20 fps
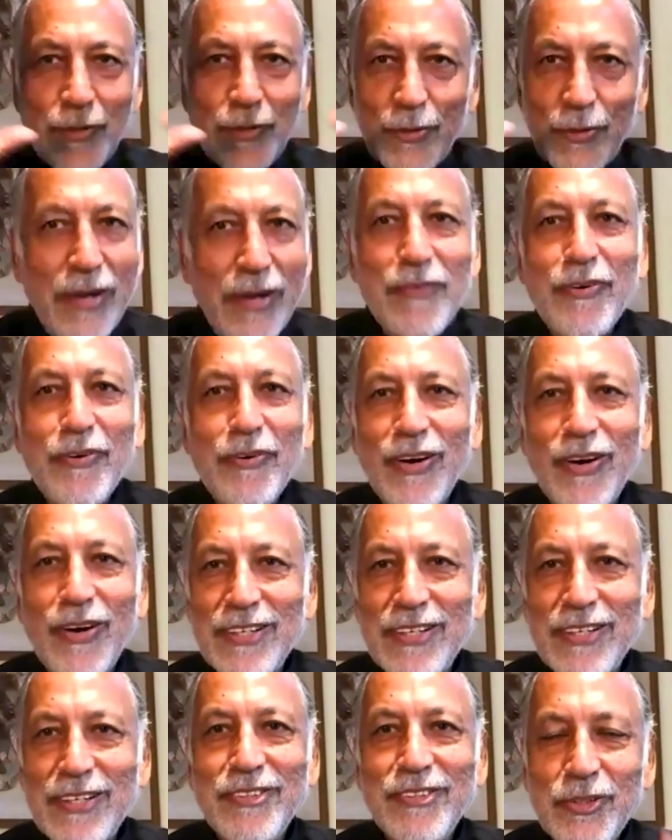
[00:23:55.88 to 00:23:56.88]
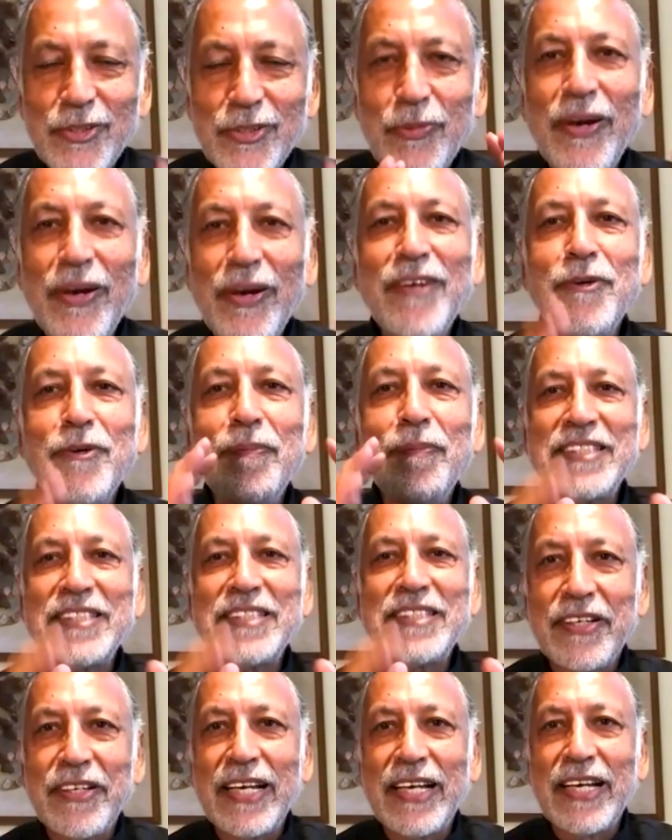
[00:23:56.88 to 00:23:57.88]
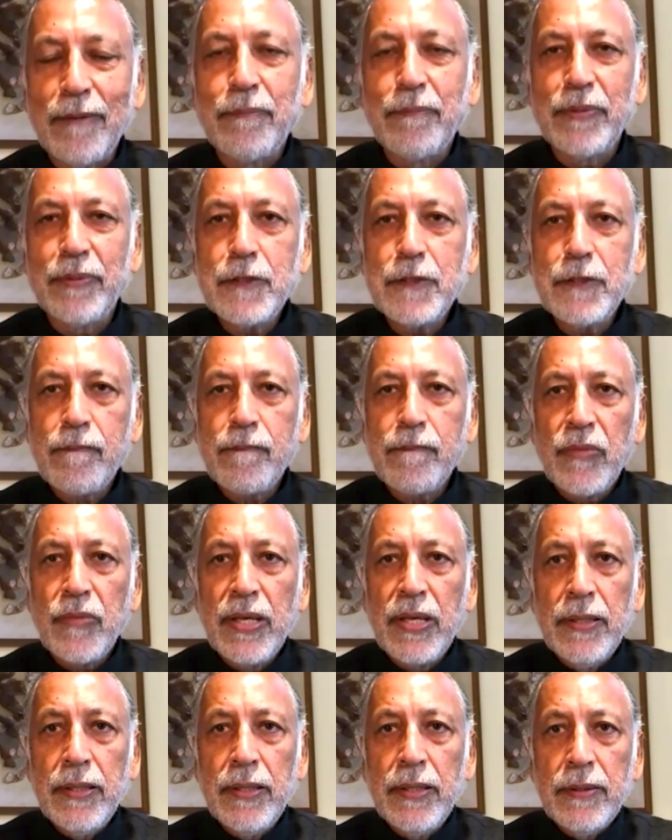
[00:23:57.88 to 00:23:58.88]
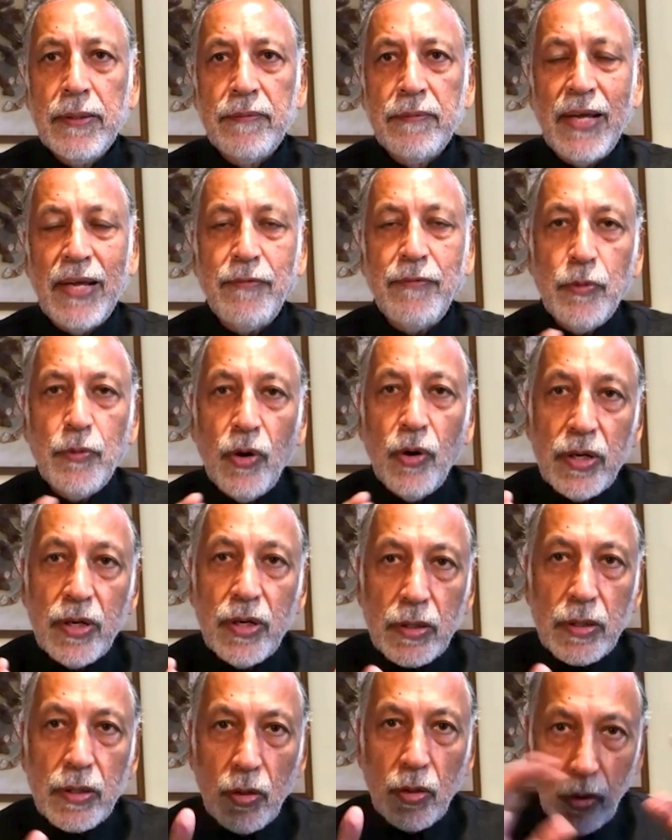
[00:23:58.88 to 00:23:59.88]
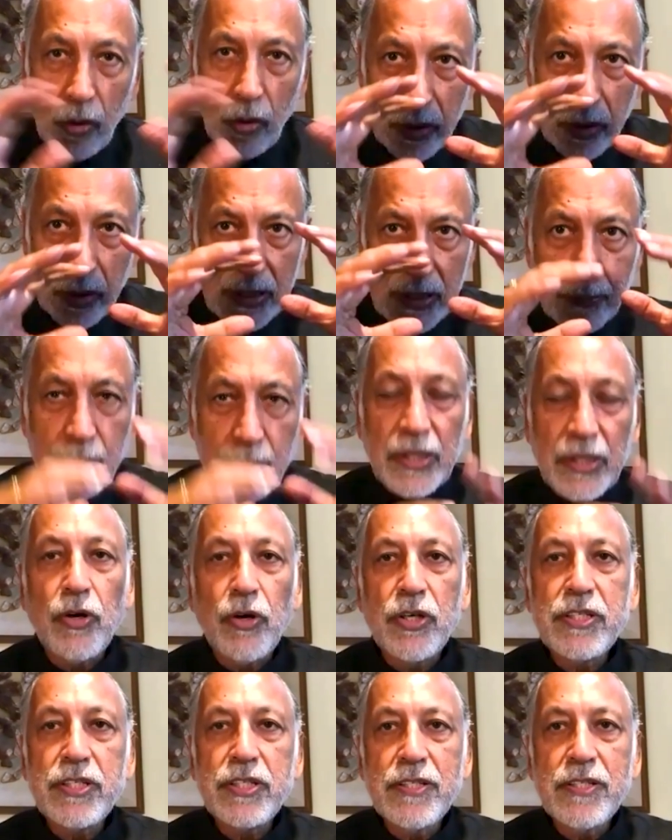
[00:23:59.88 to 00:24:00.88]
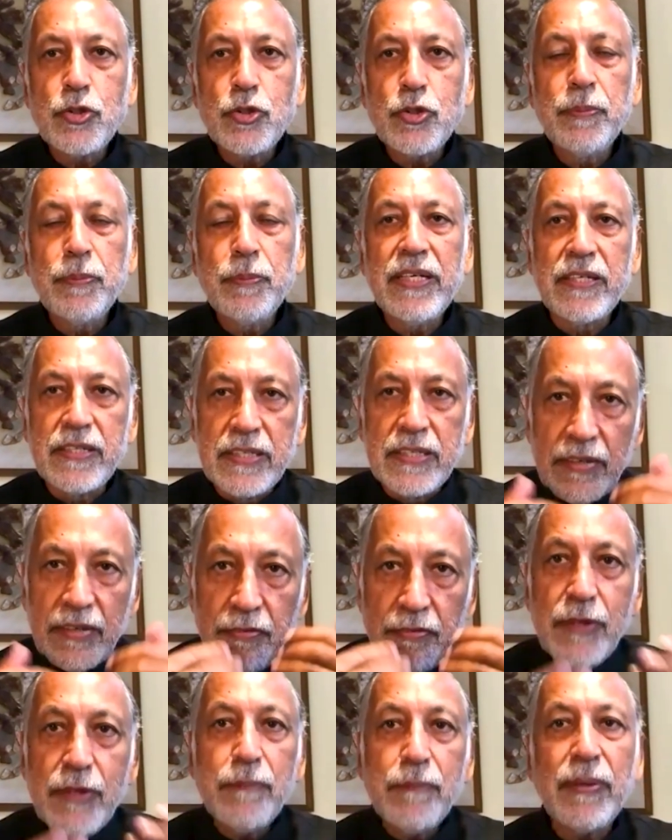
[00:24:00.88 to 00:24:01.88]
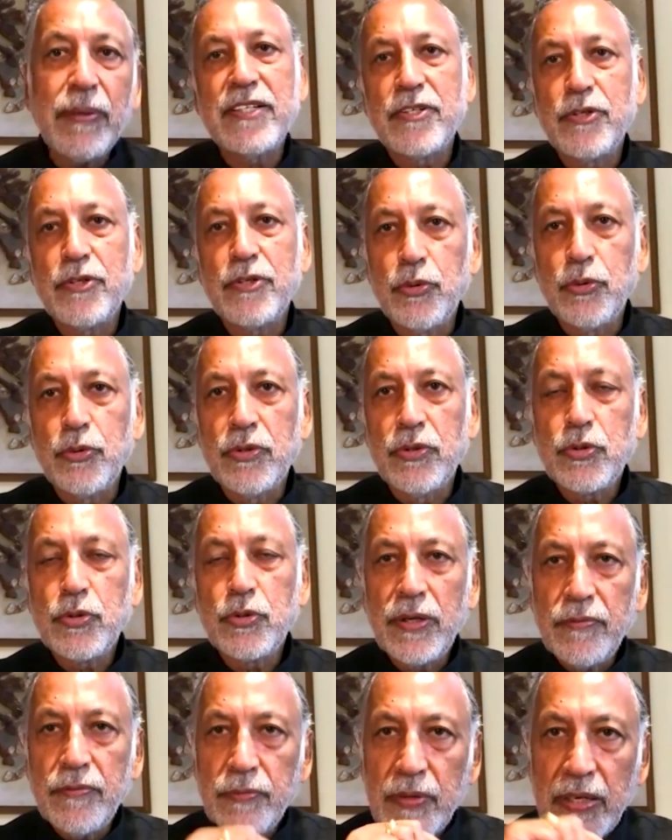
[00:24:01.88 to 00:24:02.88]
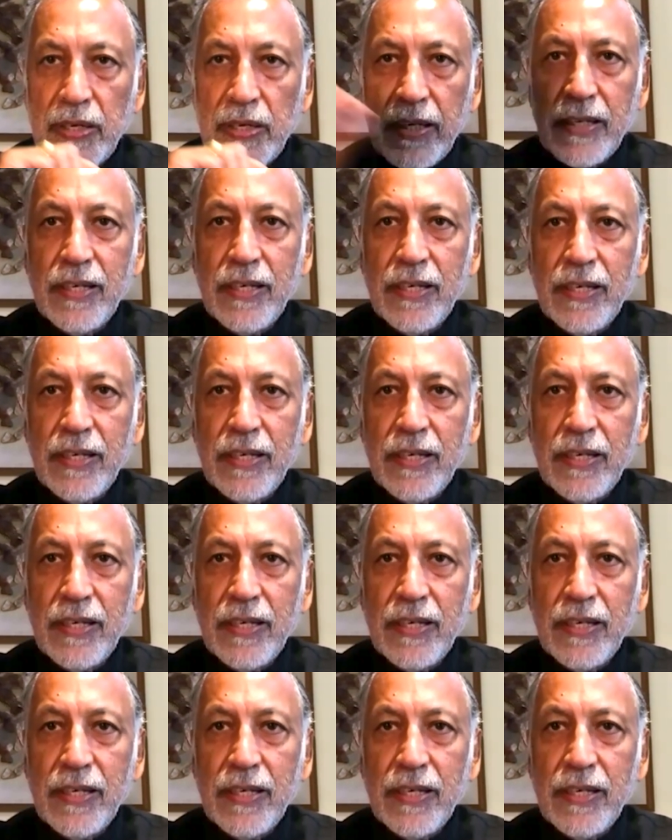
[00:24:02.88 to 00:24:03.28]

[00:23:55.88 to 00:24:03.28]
for twenty-four hours. So it's a twenty-four by seven campus. And we want all these precautions to be driven by students. So every